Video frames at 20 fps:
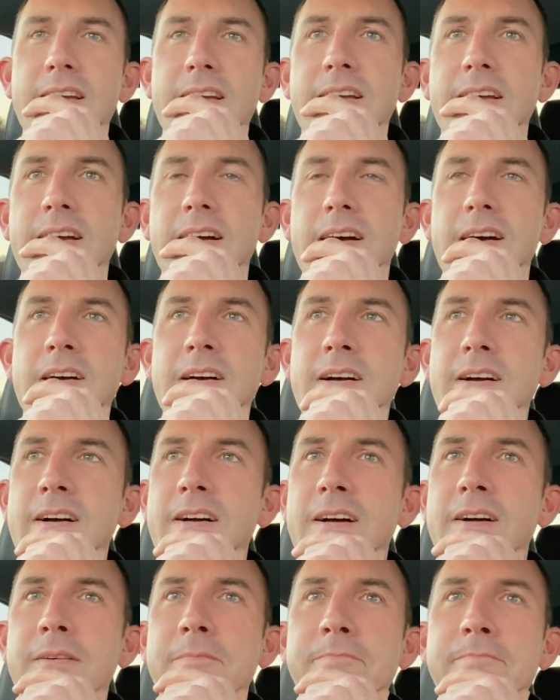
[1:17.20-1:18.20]

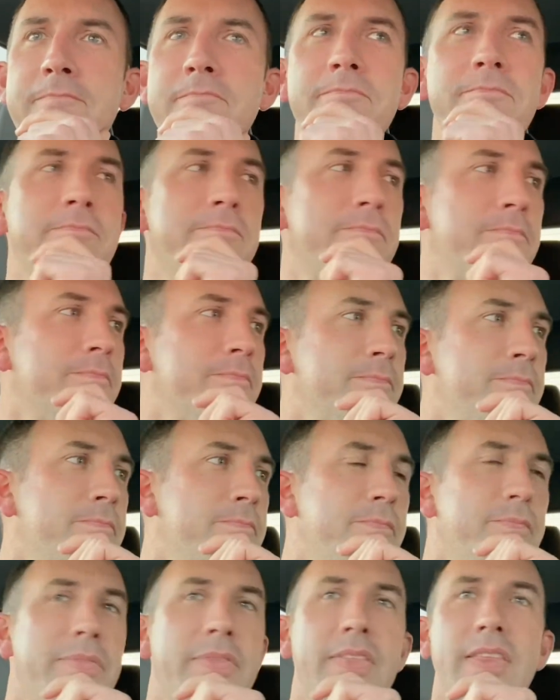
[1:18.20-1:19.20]
got
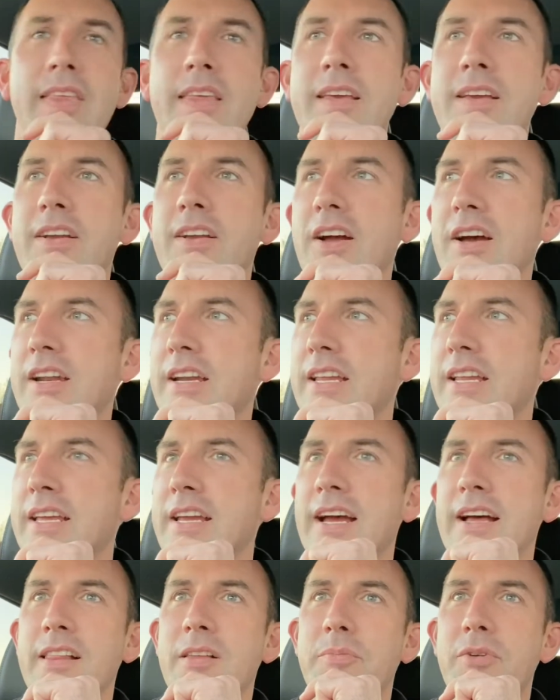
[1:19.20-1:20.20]
it
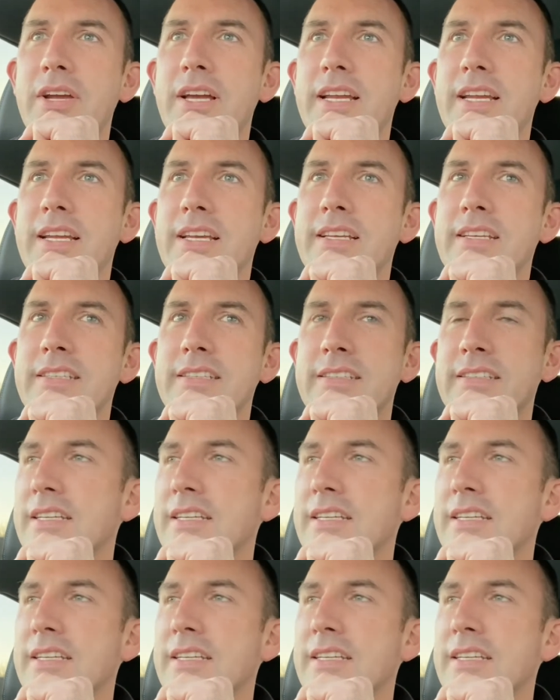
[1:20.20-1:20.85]
calibrated,